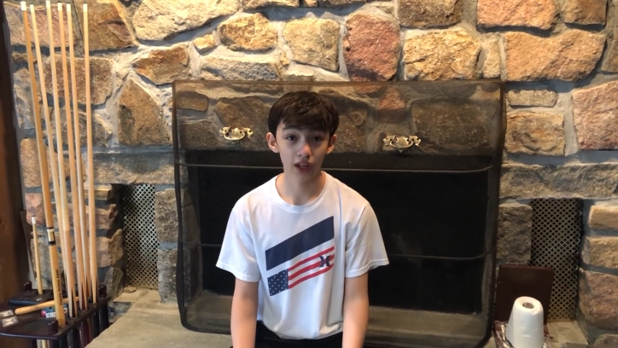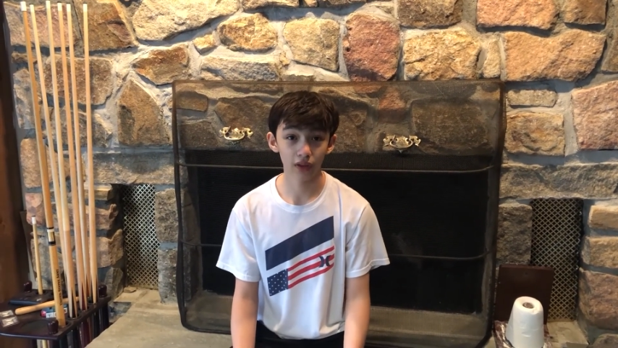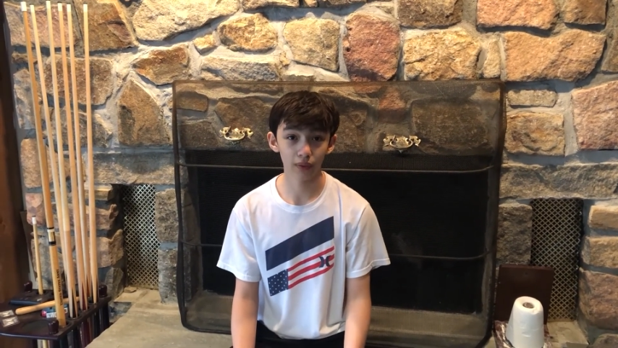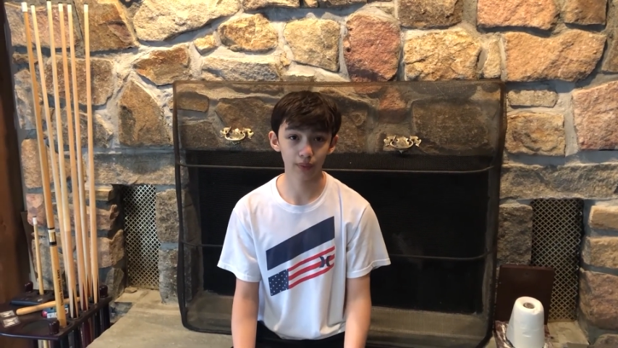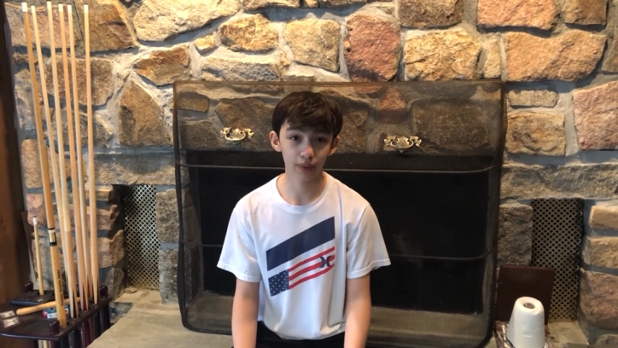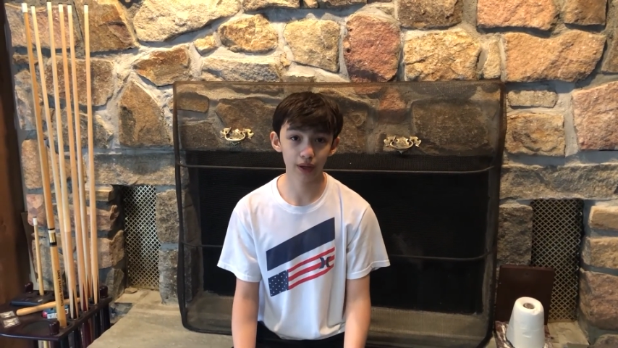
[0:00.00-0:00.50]

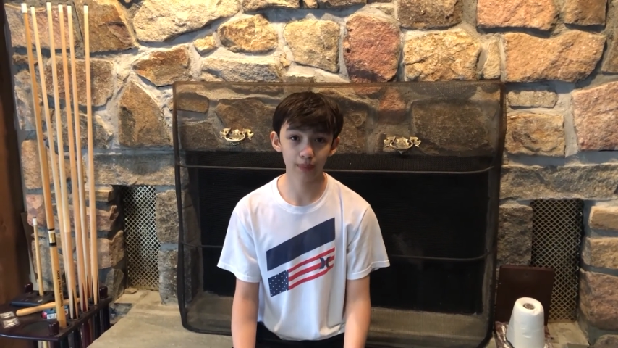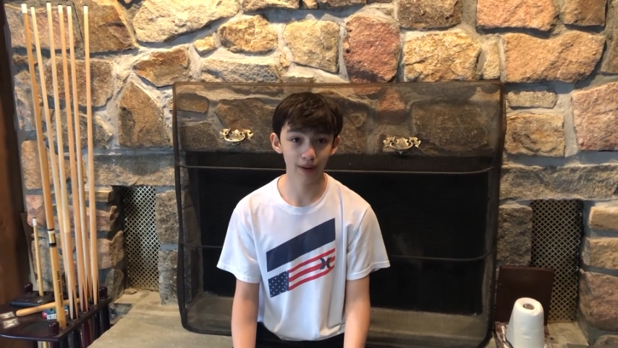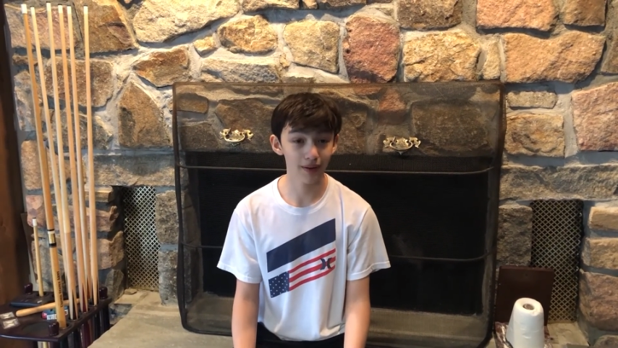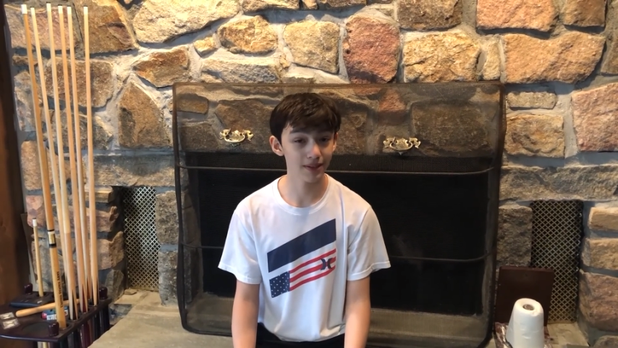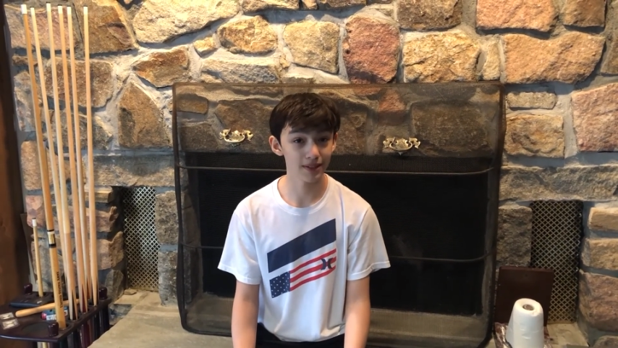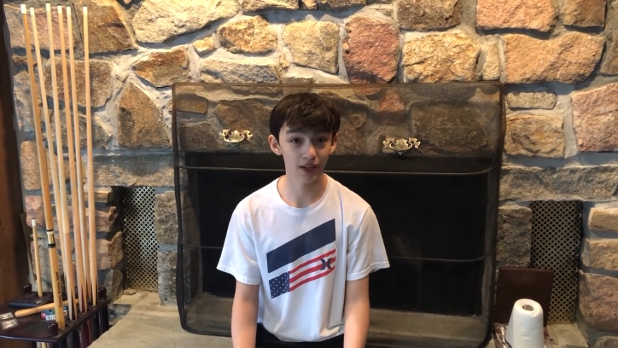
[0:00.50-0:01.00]
The one where your
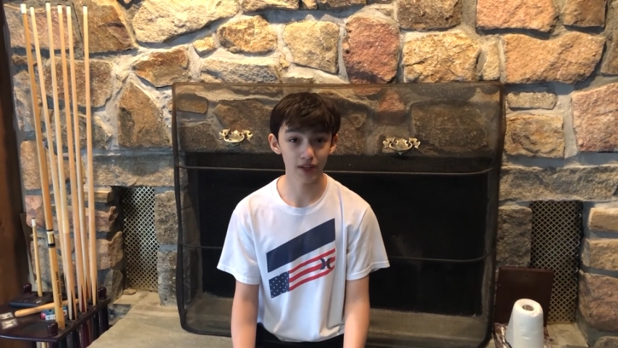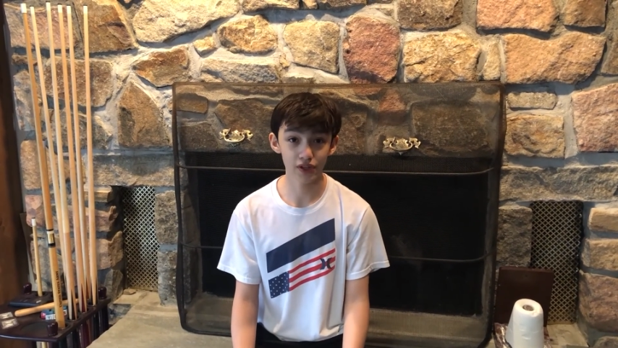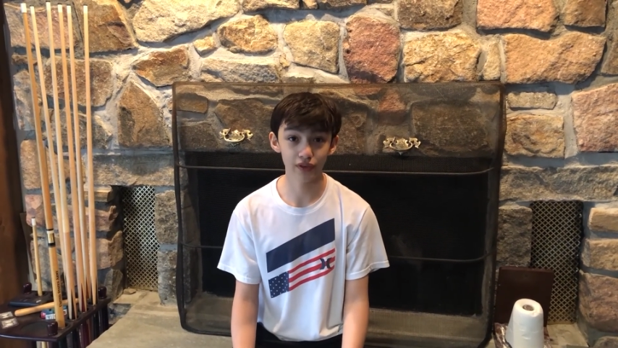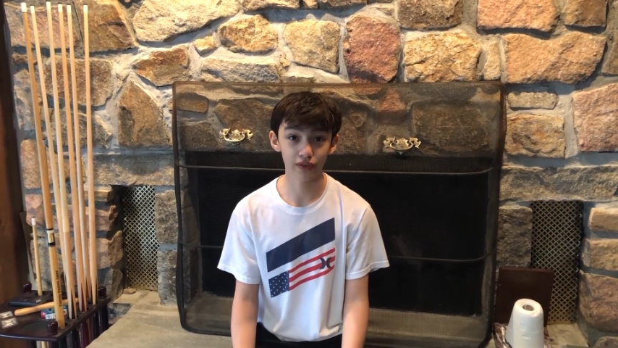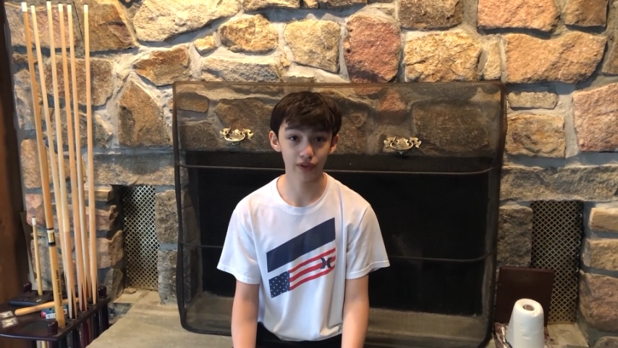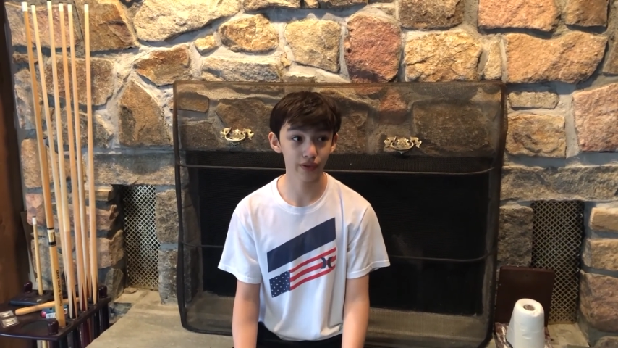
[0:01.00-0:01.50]
parents lost
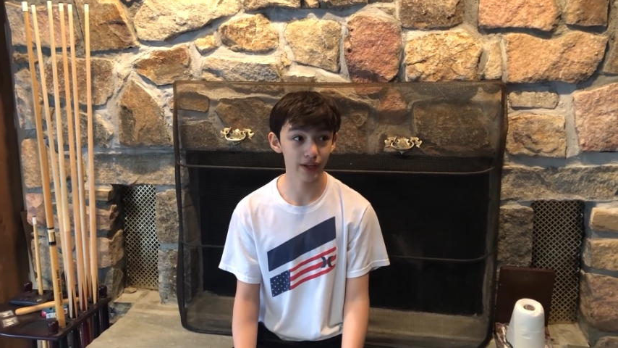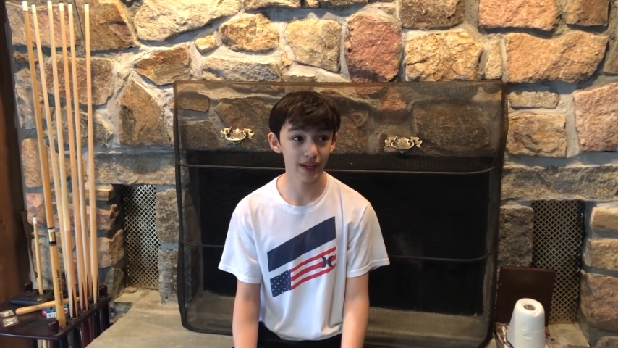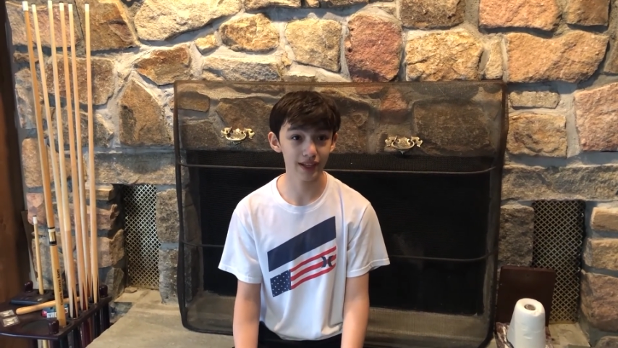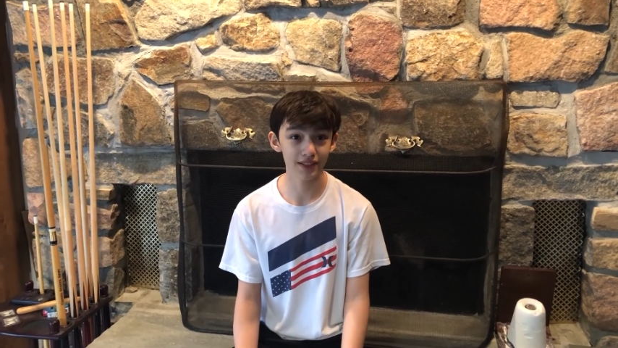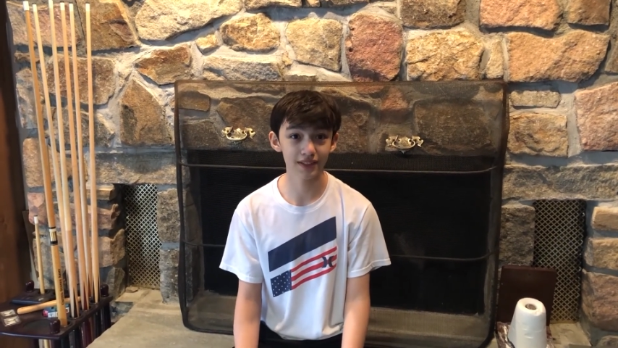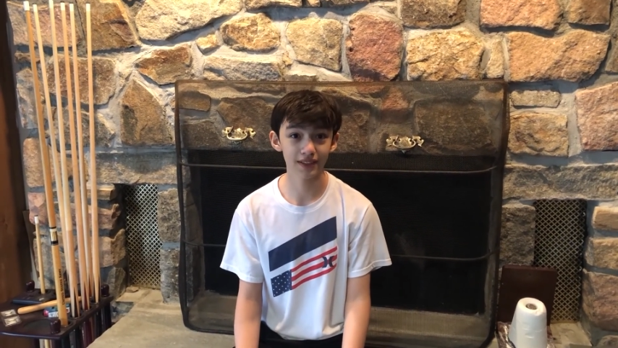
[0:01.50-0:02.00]
you for 3
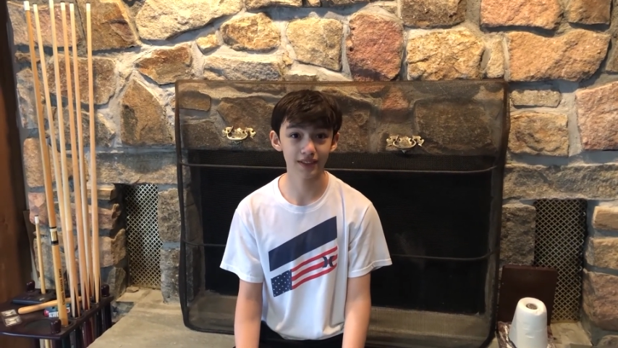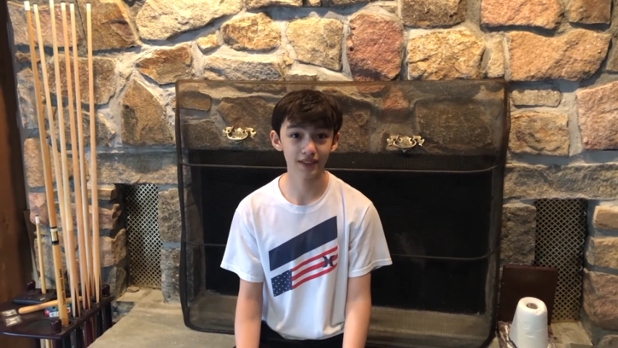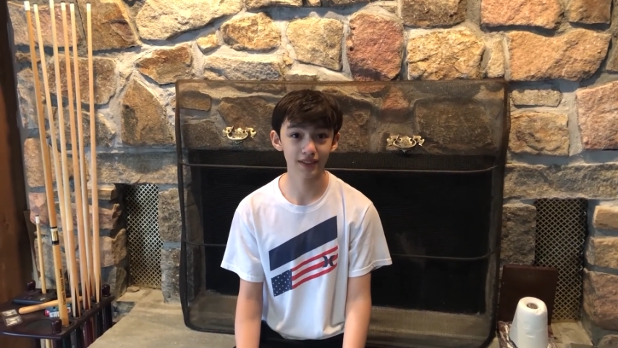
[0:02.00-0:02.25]
days?